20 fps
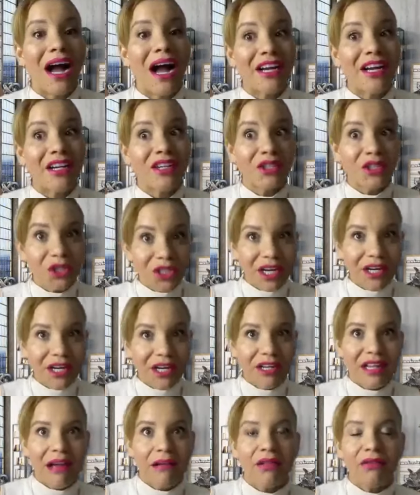I
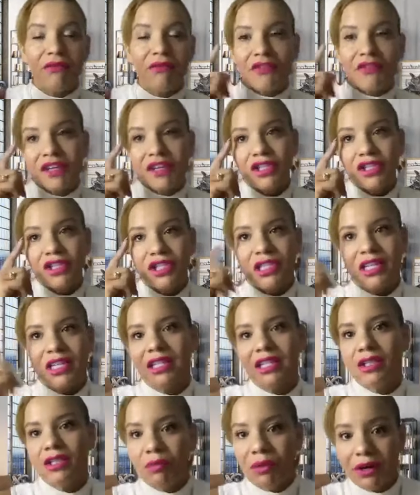understand that the vision
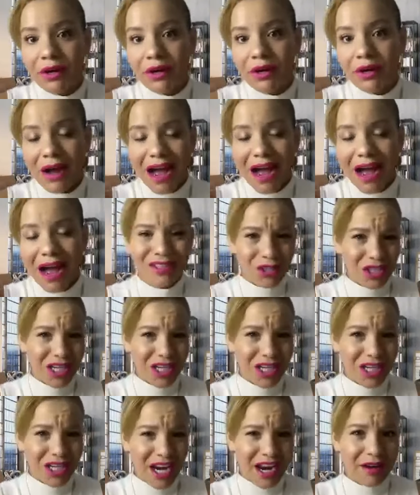is bigger. I
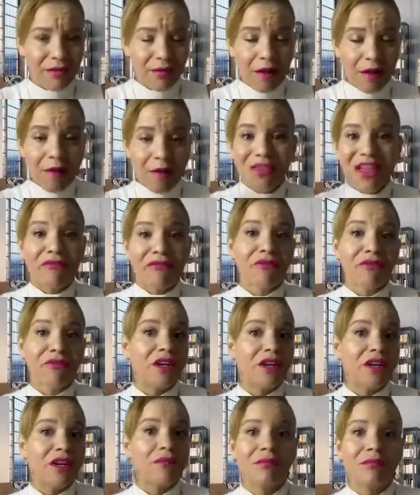understand that
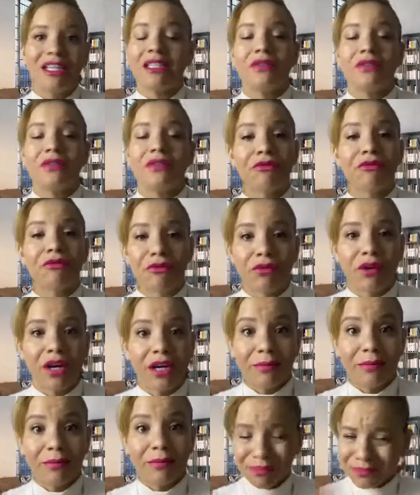freedom isn't
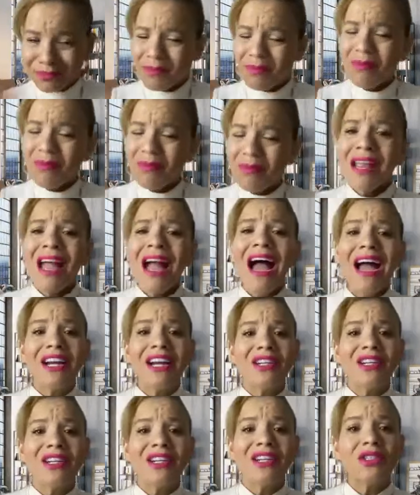free.
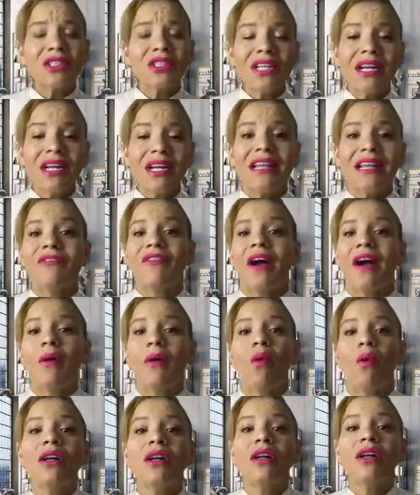I understand that if
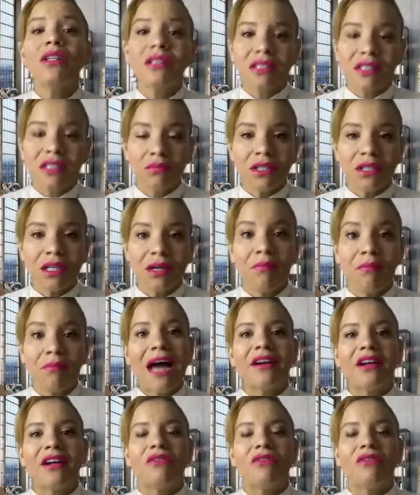I want something
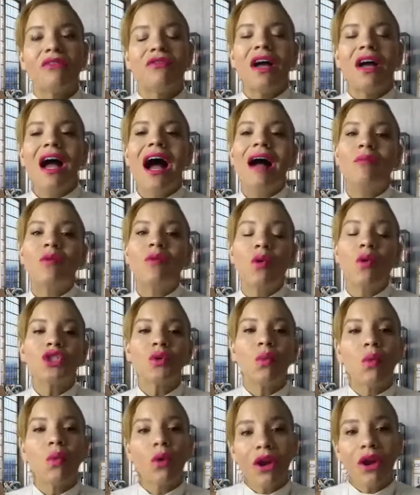bad enough, I'm going
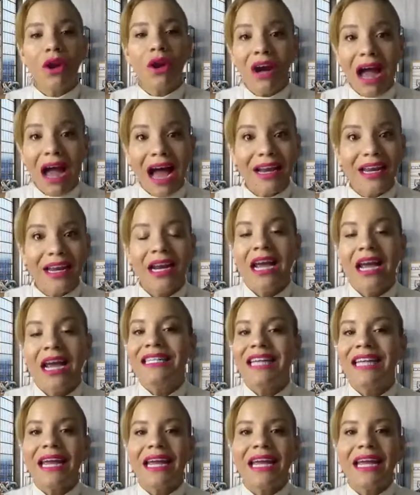to work at it
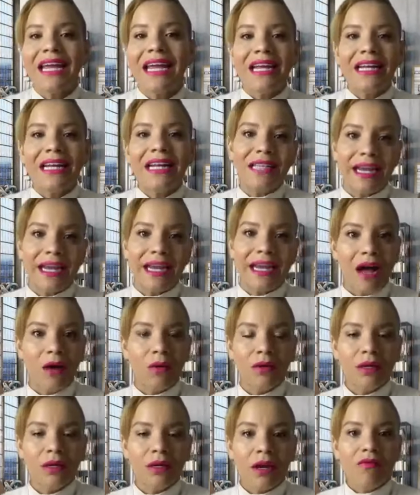day in and day out
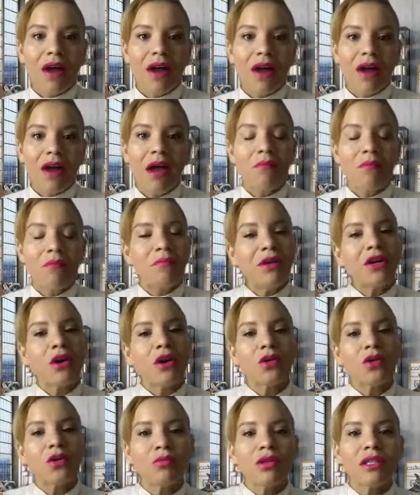right? Be
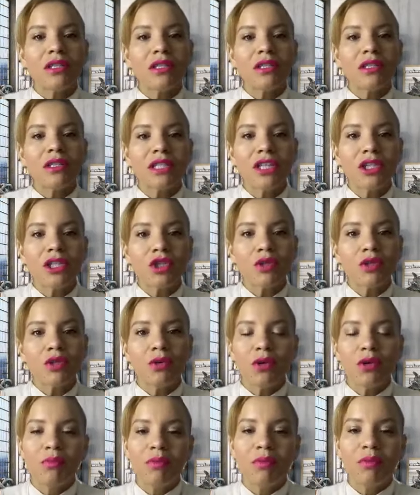coachable and teachable,
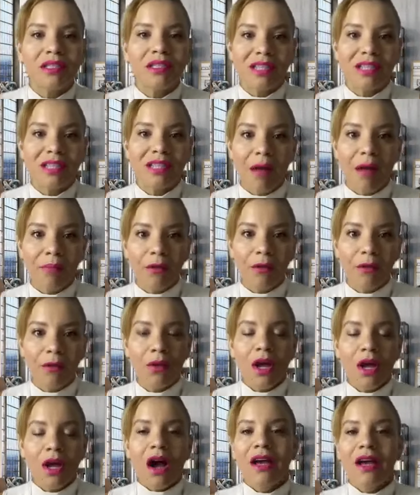you'll be
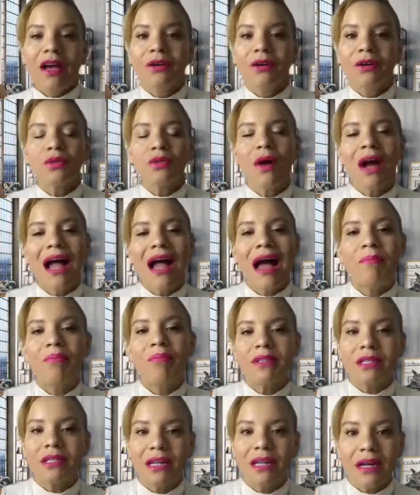unstoppable. Here's what
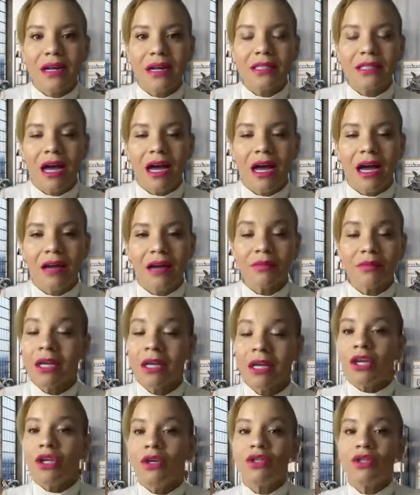happens a lot of times
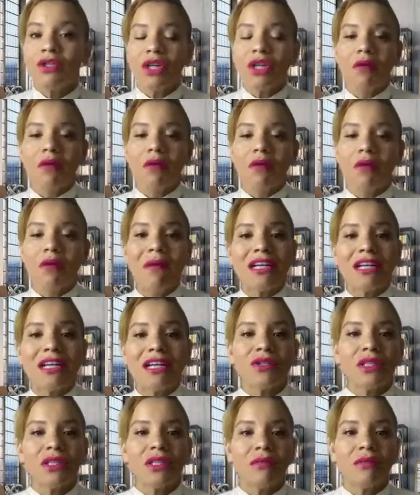you start
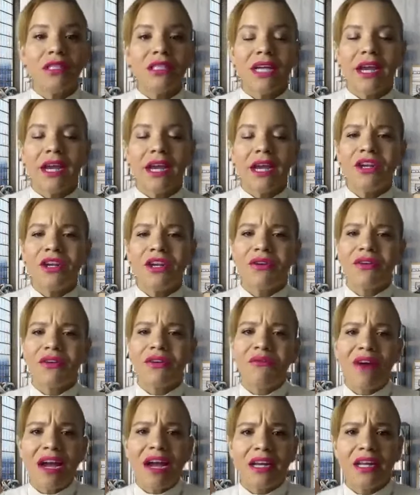mastering the mundane and you're
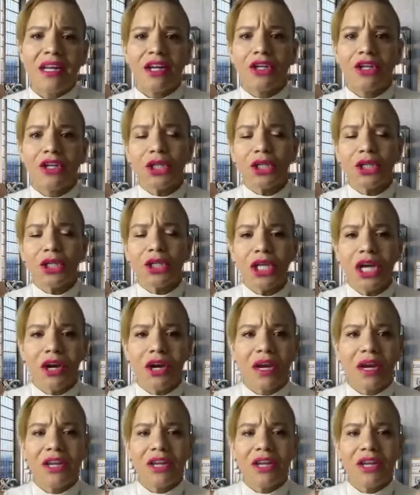inviting and you're
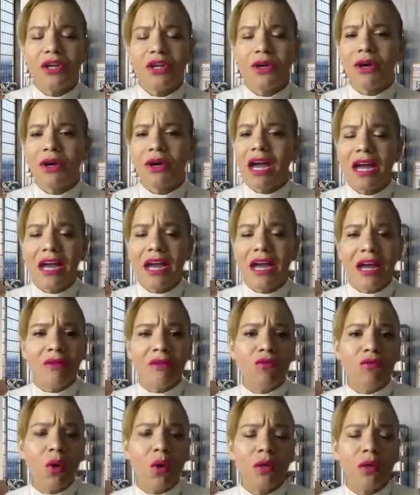sharing and you're
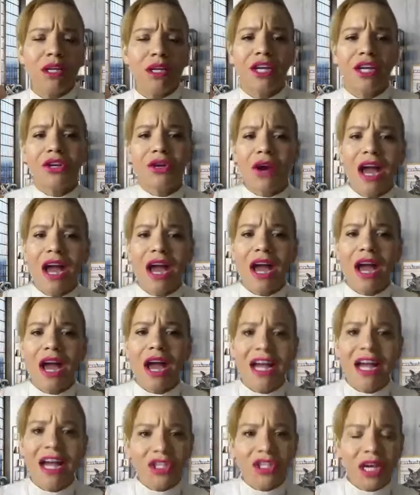enrolling and you're
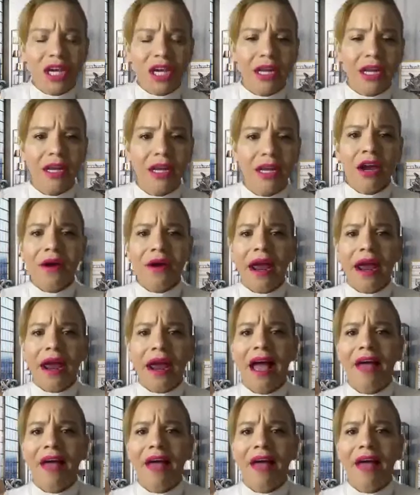educating, right?